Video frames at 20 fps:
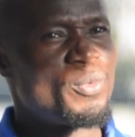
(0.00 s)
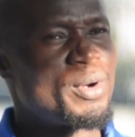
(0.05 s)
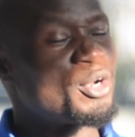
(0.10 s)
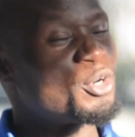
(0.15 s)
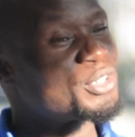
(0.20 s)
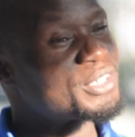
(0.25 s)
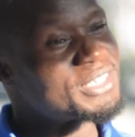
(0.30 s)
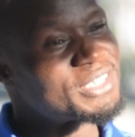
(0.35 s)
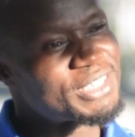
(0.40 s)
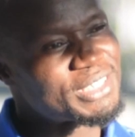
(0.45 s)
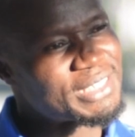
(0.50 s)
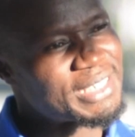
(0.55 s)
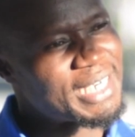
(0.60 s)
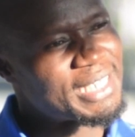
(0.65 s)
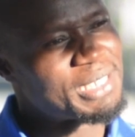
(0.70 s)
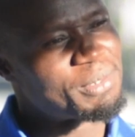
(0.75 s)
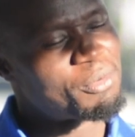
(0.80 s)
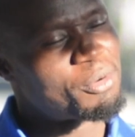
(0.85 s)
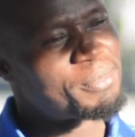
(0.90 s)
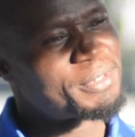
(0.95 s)
not
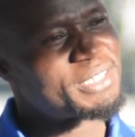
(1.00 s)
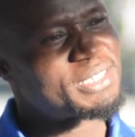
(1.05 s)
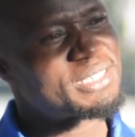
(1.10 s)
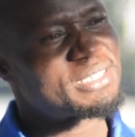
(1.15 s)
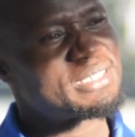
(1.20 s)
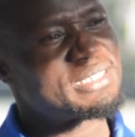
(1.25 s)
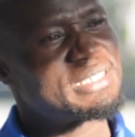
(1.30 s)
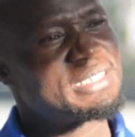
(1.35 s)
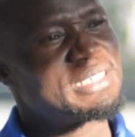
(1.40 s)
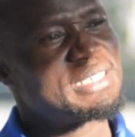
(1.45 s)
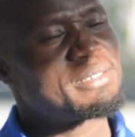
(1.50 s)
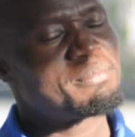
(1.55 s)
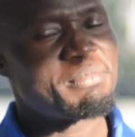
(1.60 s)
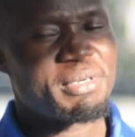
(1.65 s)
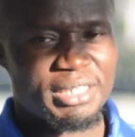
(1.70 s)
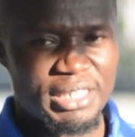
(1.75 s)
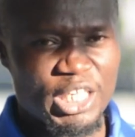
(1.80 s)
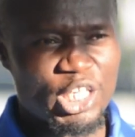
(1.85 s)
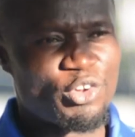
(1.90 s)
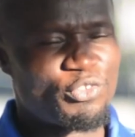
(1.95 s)
interested at the moment,
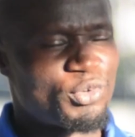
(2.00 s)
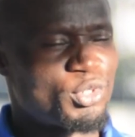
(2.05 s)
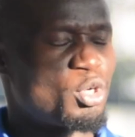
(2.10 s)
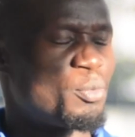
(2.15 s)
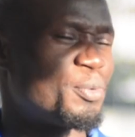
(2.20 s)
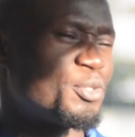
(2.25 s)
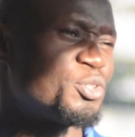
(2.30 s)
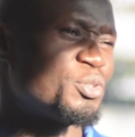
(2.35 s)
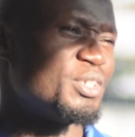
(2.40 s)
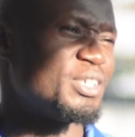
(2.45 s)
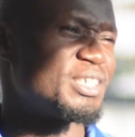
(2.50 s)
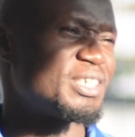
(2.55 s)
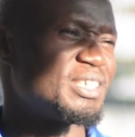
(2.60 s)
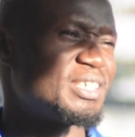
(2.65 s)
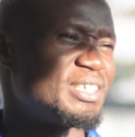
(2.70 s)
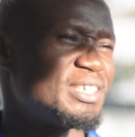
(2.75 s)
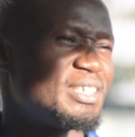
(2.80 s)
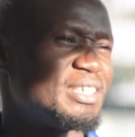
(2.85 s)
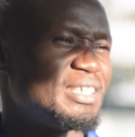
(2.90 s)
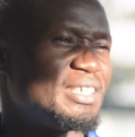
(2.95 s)
but thank you for the opportunity.